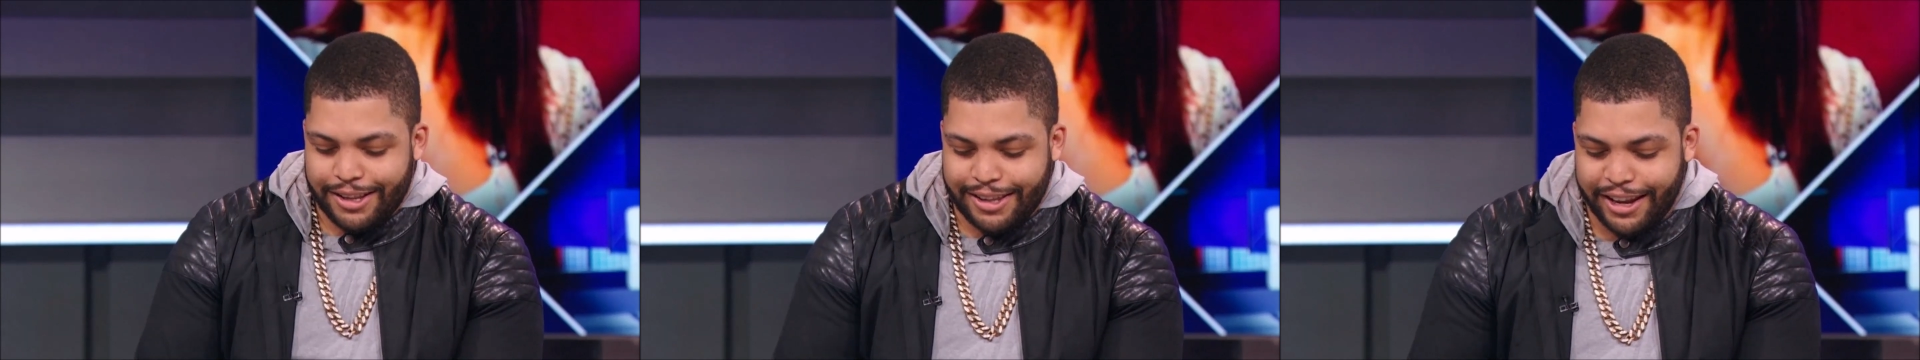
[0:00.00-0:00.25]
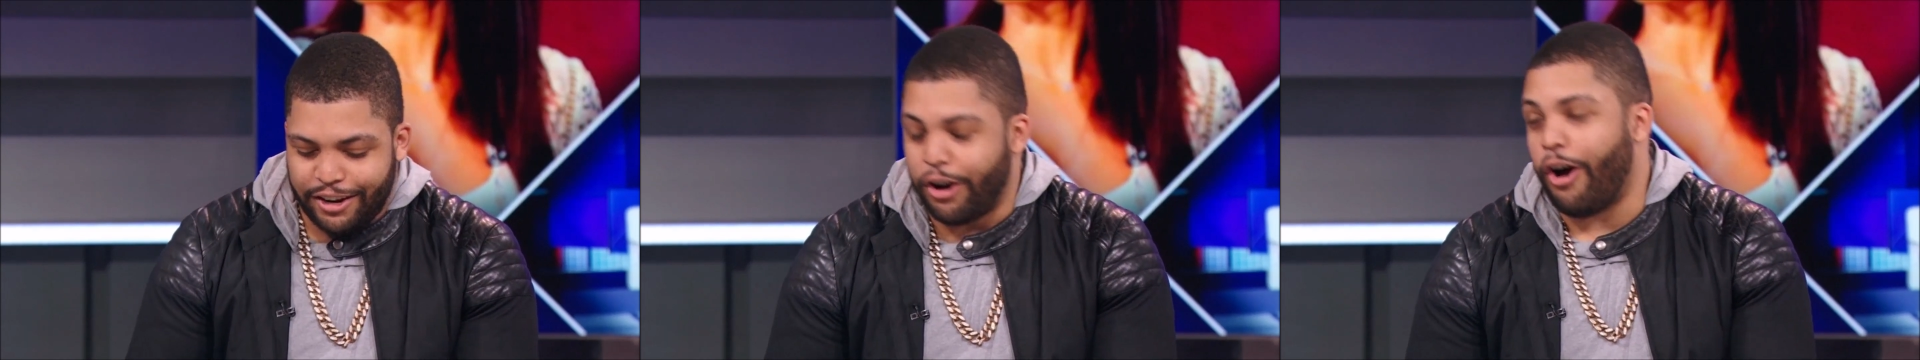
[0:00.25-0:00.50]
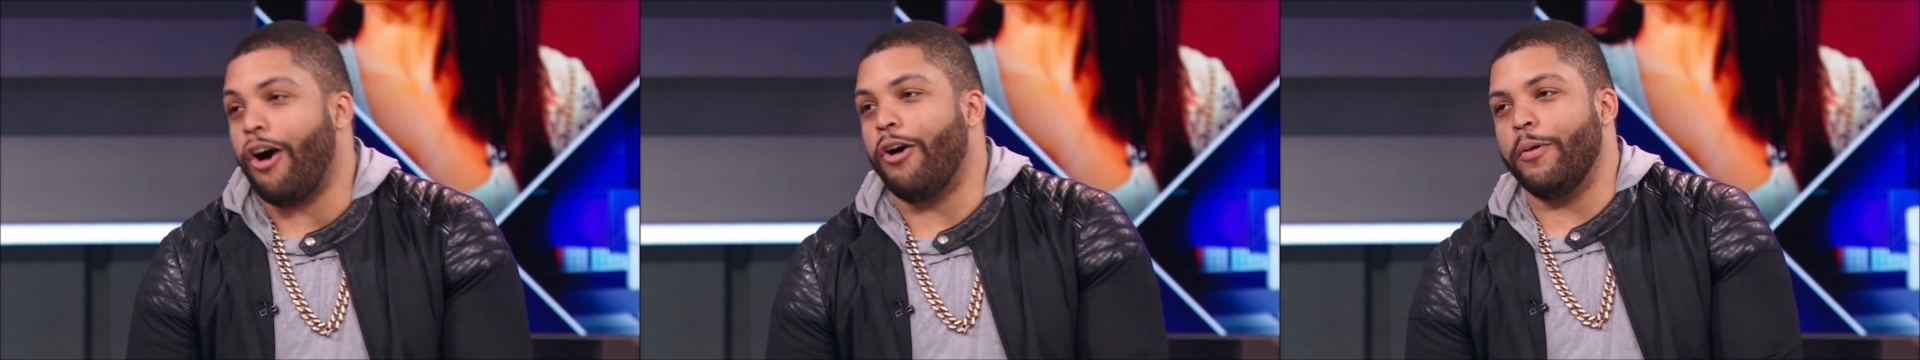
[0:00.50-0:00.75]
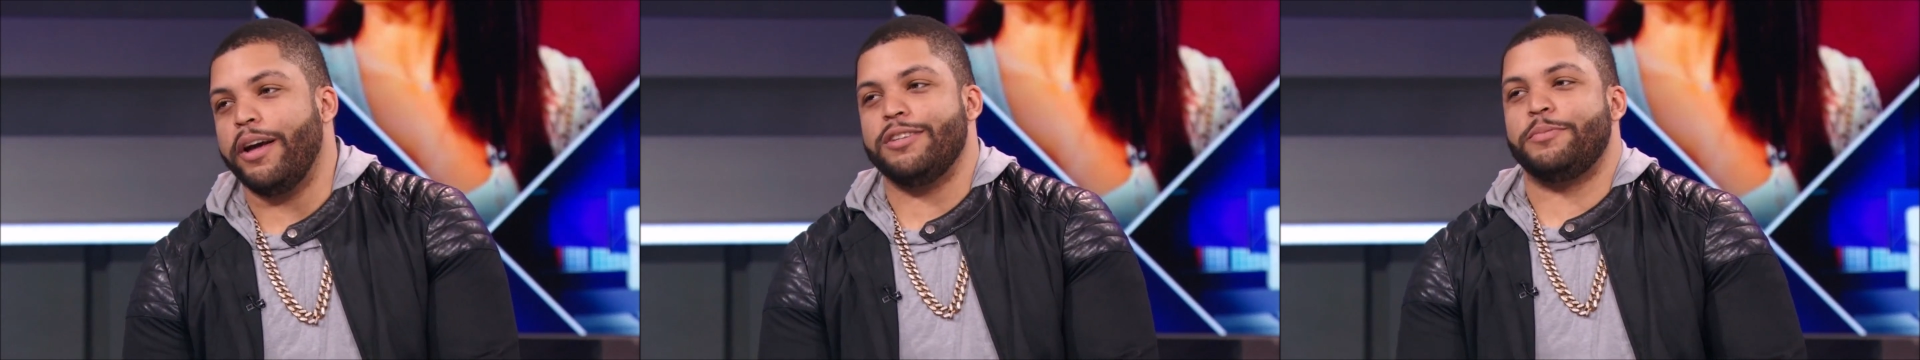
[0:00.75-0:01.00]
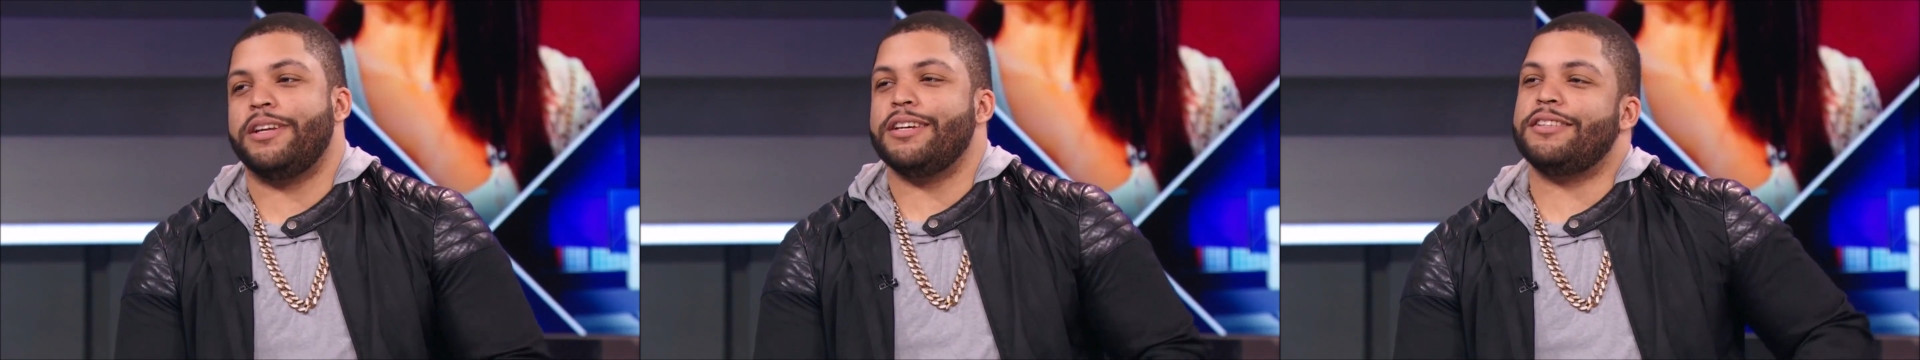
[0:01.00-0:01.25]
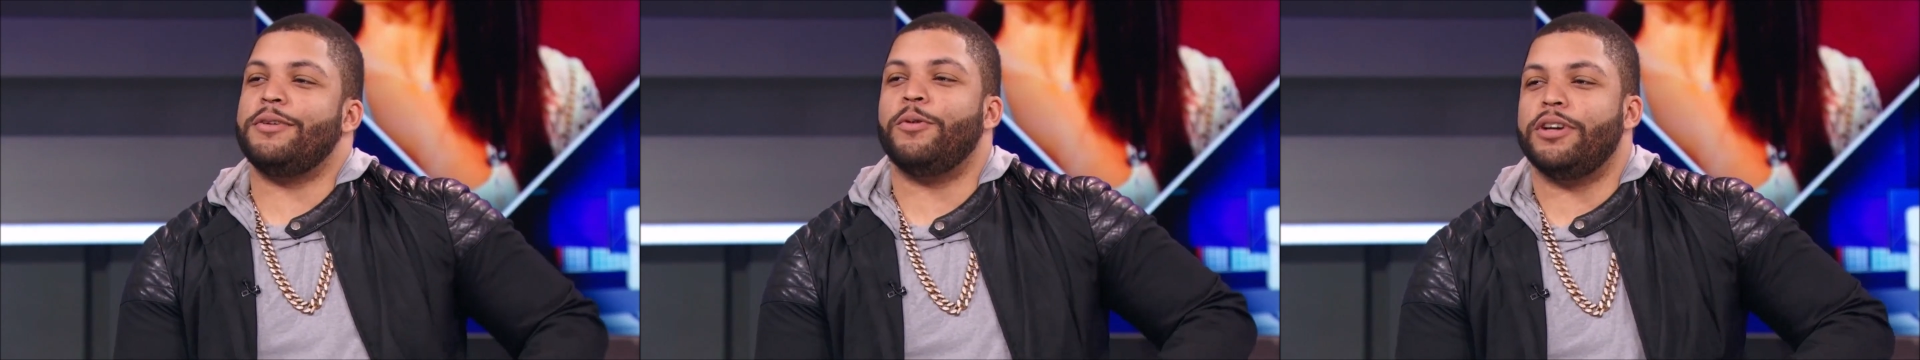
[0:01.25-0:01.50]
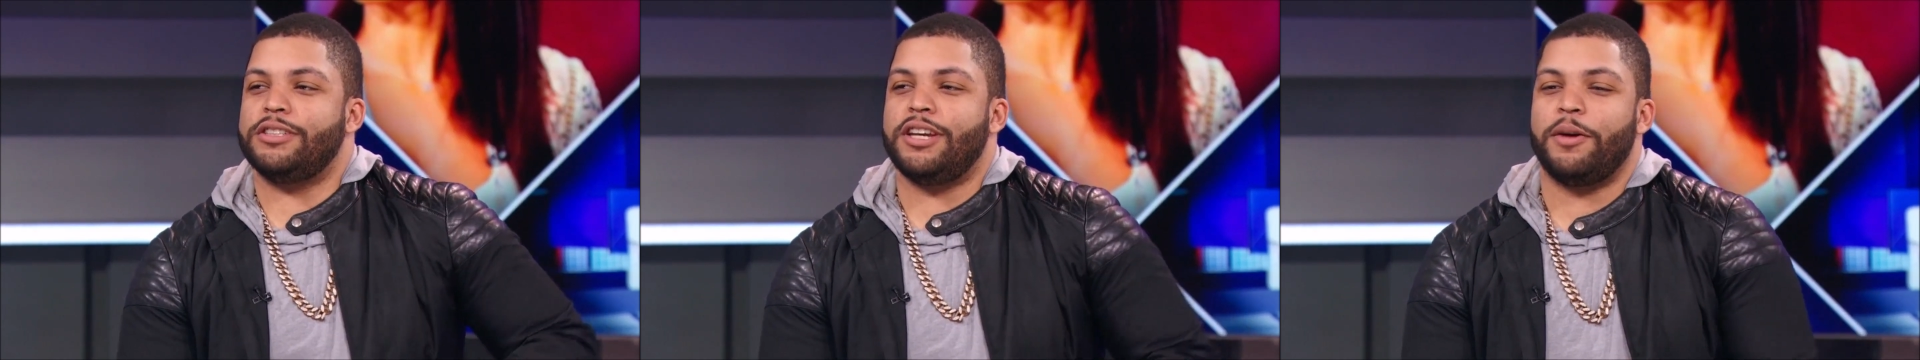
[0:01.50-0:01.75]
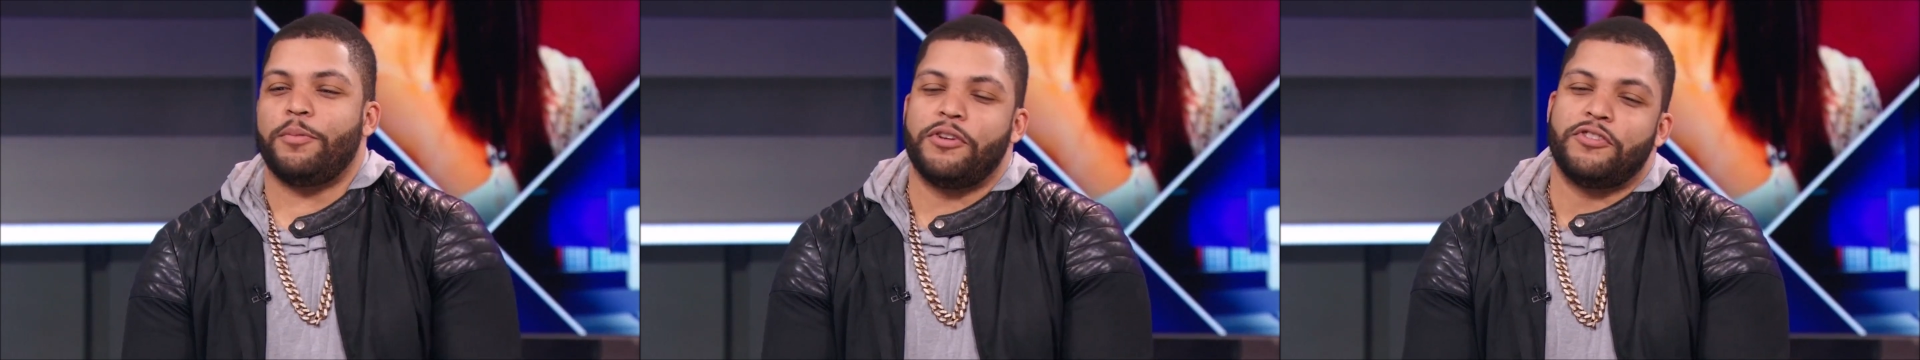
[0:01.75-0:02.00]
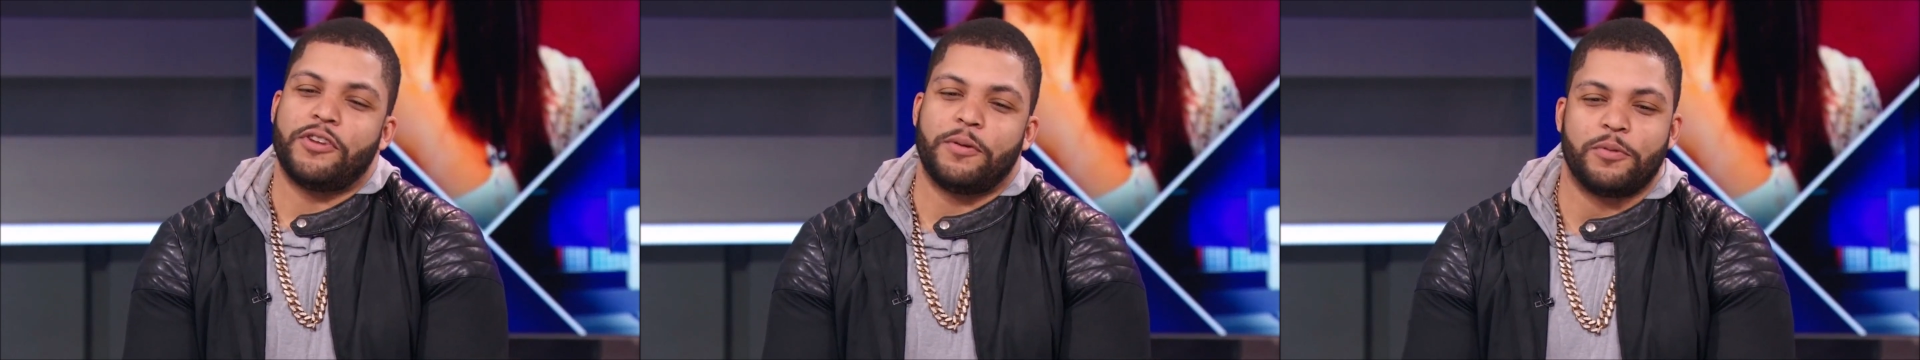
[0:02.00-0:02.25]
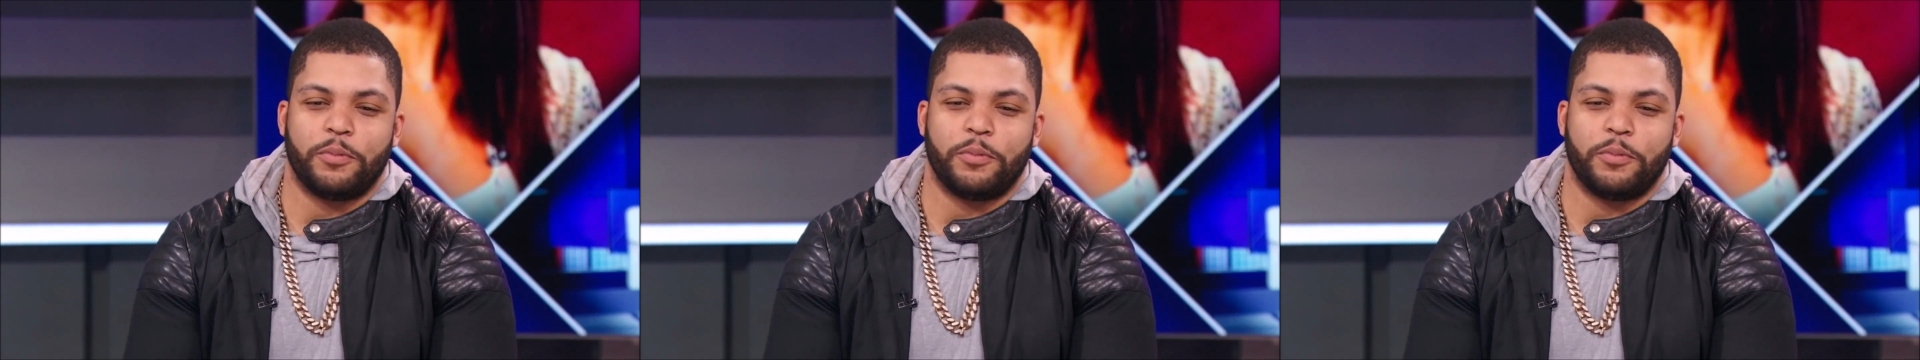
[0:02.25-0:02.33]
he a Laker always because he won championships,